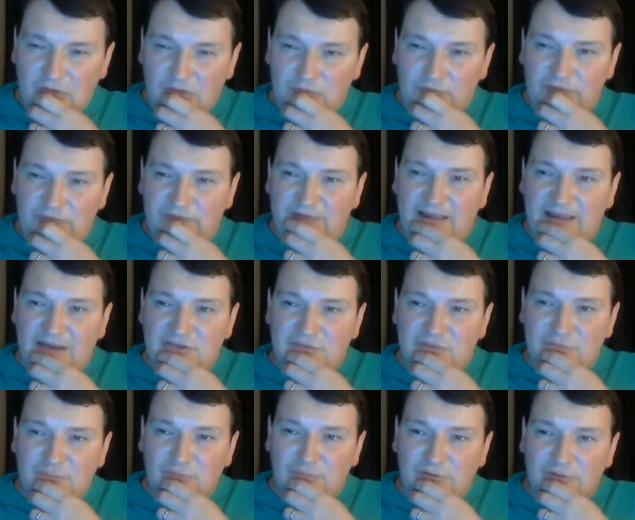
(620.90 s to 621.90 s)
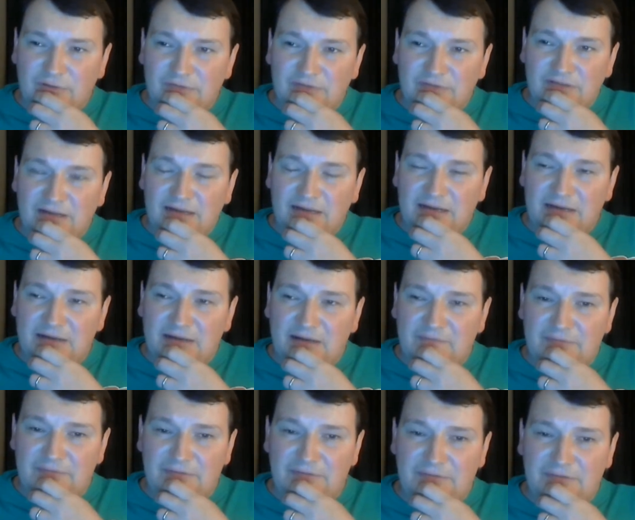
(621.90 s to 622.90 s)
faction rewards.
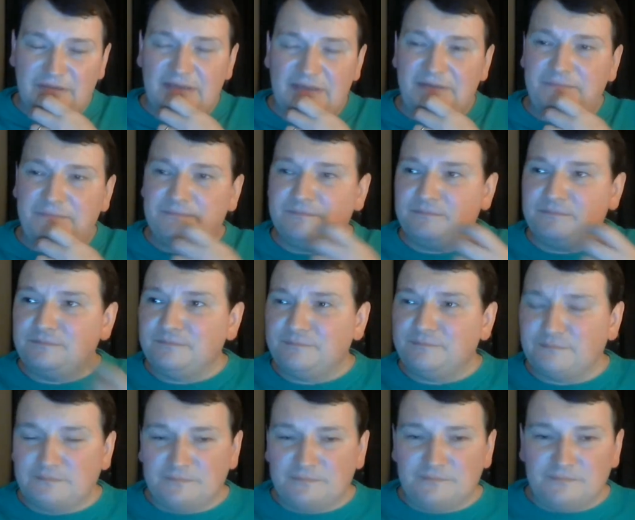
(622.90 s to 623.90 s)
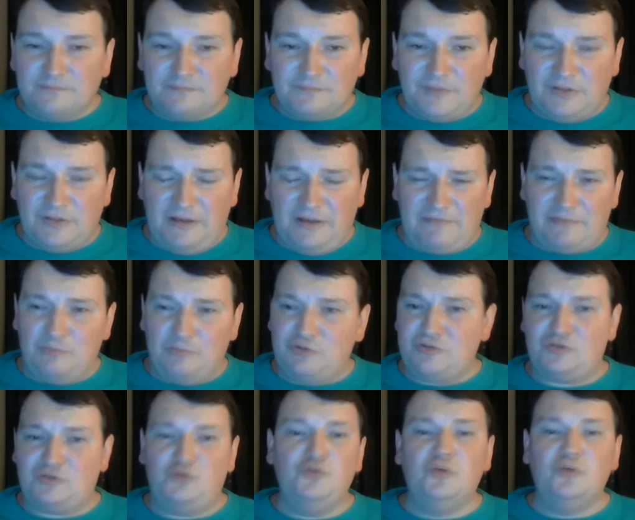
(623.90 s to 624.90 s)
Obviously, you could have some
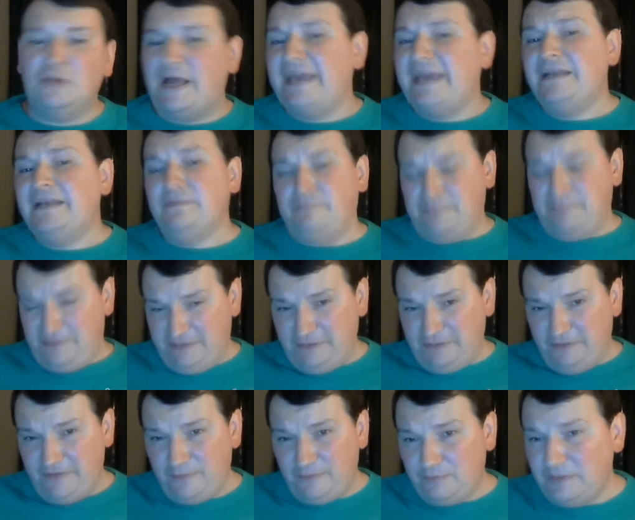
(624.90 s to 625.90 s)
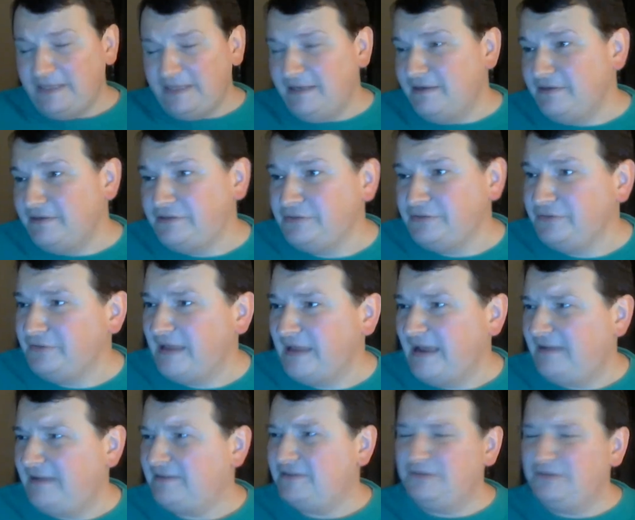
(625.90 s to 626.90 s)
just cool items, that related to
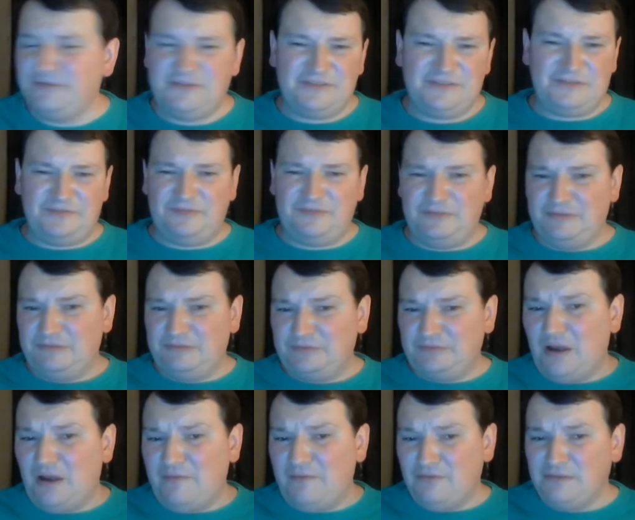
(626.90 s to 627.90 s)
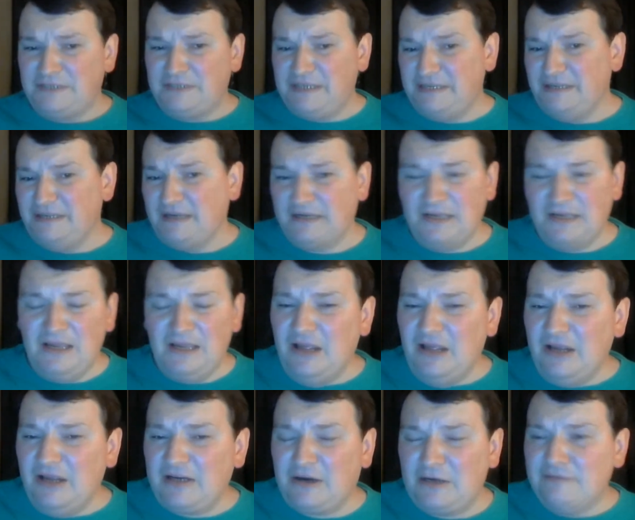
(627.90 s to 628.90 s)
that. Just novelty
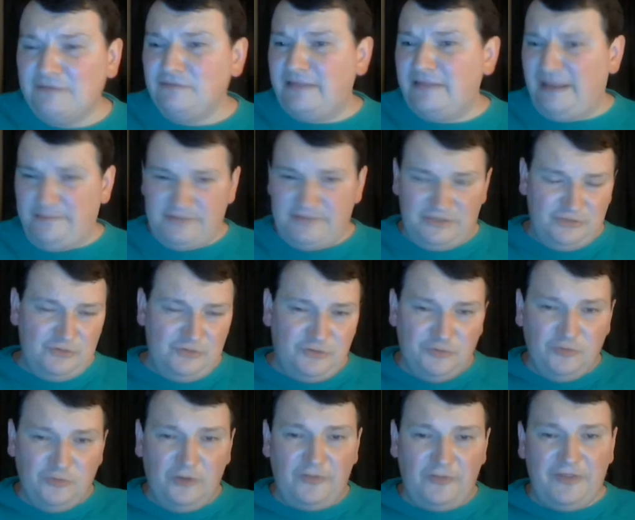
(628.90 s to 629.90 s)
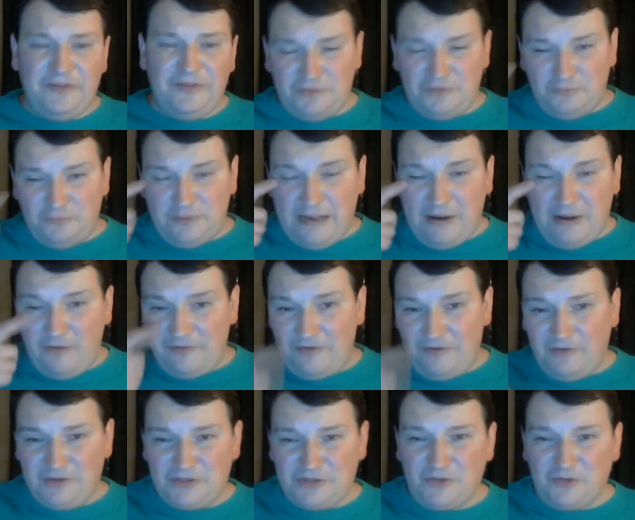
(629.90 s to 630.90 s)
carnival items that do cool things in WoW.
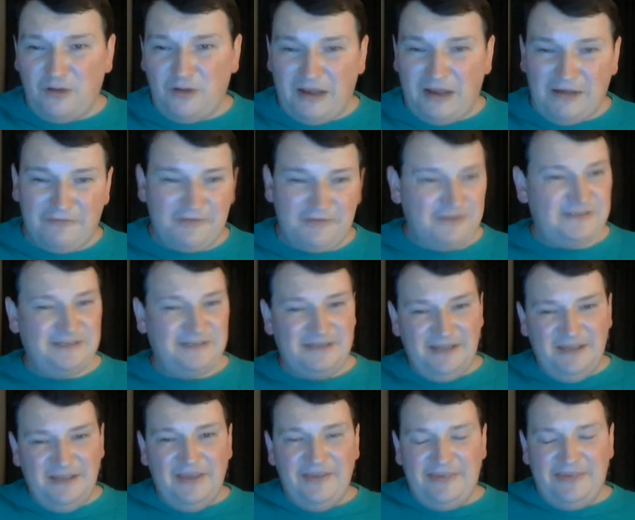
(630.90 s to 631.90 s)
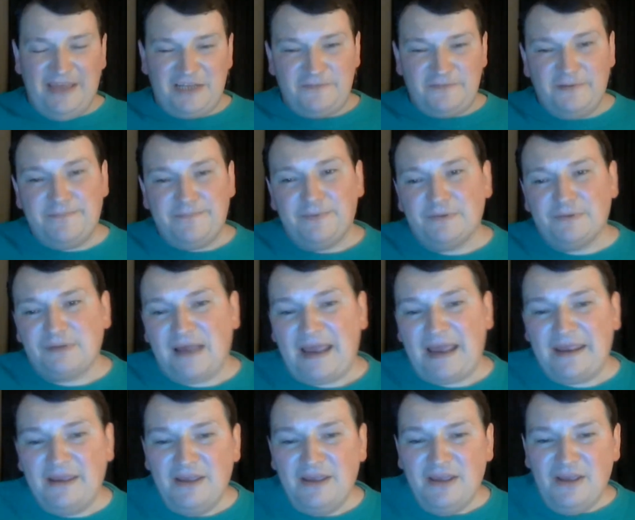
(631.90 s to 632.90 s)
To show off and to catch people's
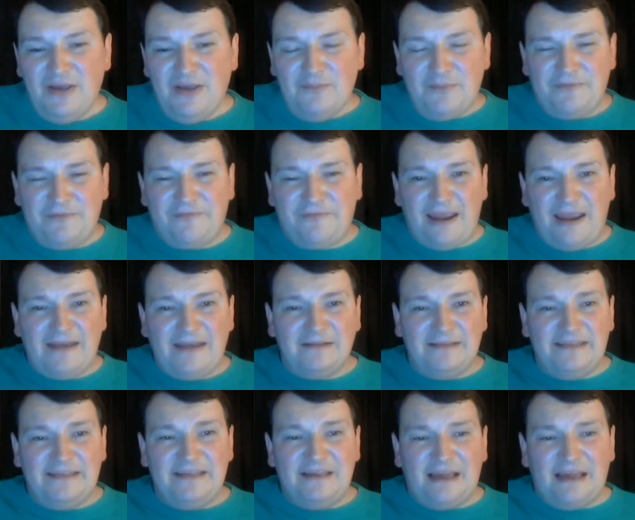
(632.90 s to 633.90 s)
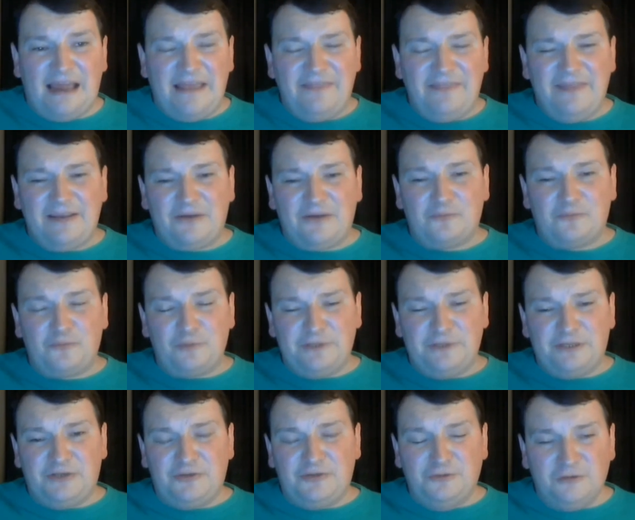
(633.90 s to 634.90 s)
eye. But finally, I think a really
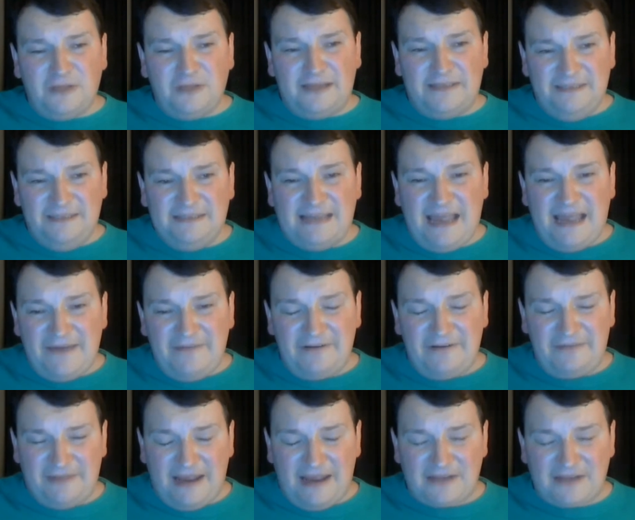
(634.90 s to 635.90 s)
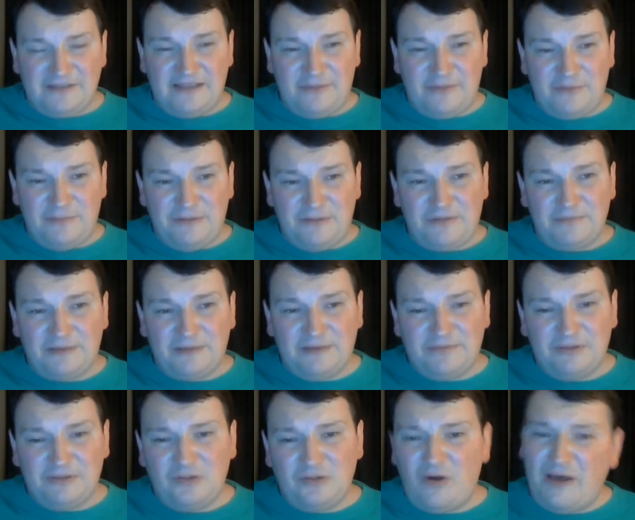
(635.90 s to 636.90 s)
cool idea to have in a faction that would be some kind of
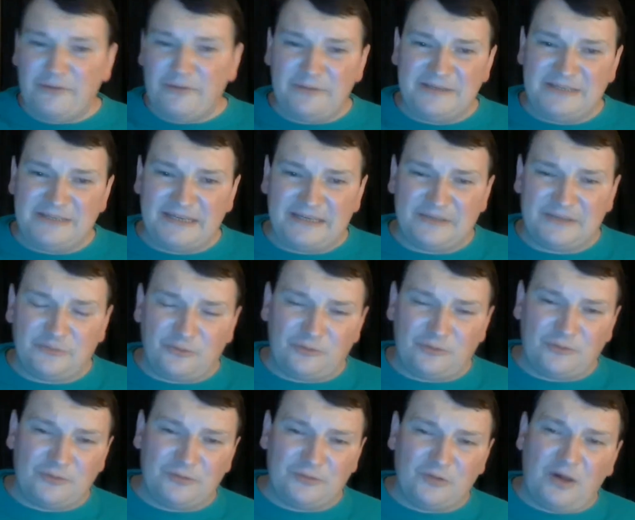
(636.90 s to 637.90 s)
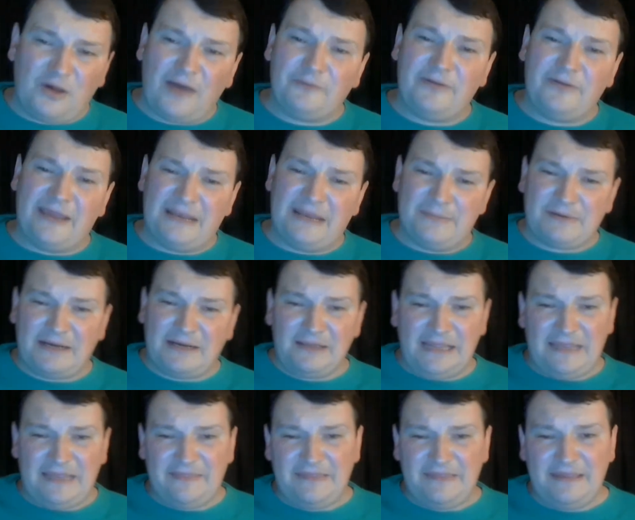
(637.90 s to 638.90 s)
a lottery ticket or lottery item, kind of
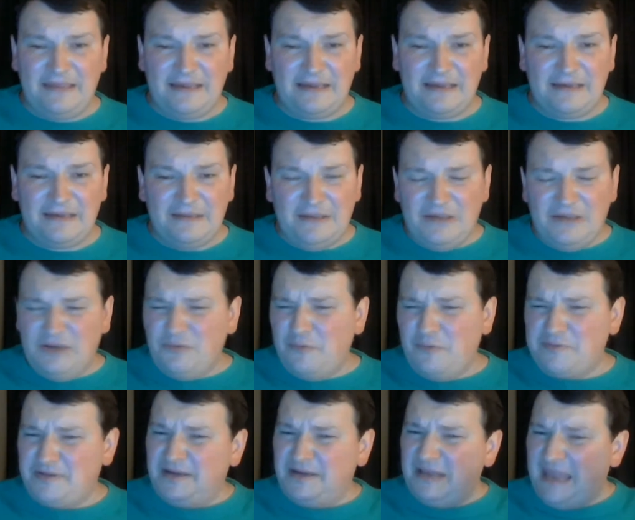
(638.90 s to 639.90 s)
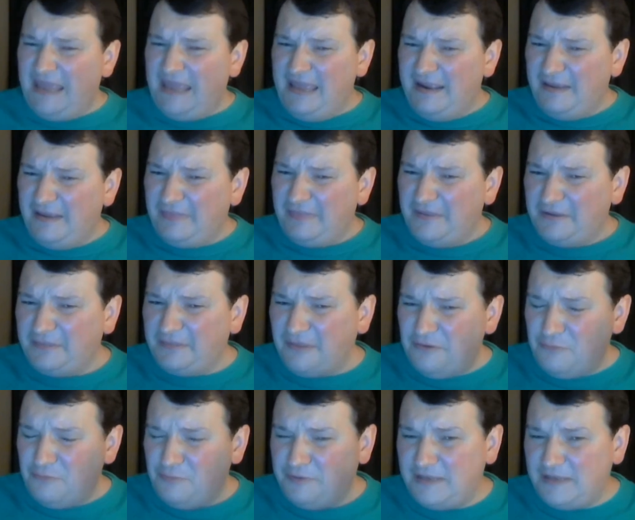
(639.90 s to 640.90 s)
like the what was it, an egg? I think that
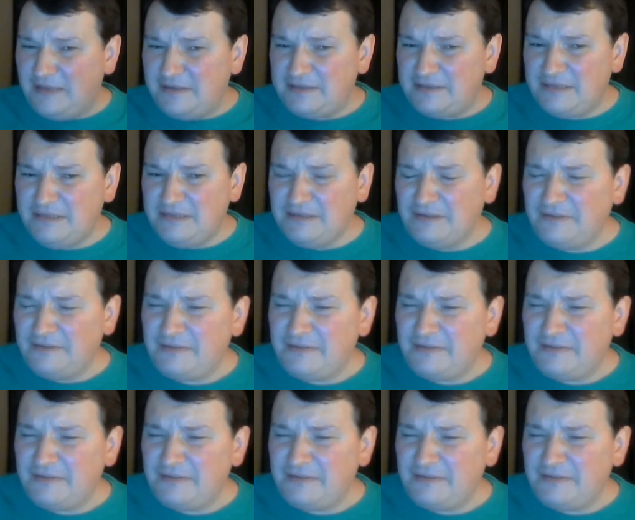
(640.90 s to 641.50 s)
you would get in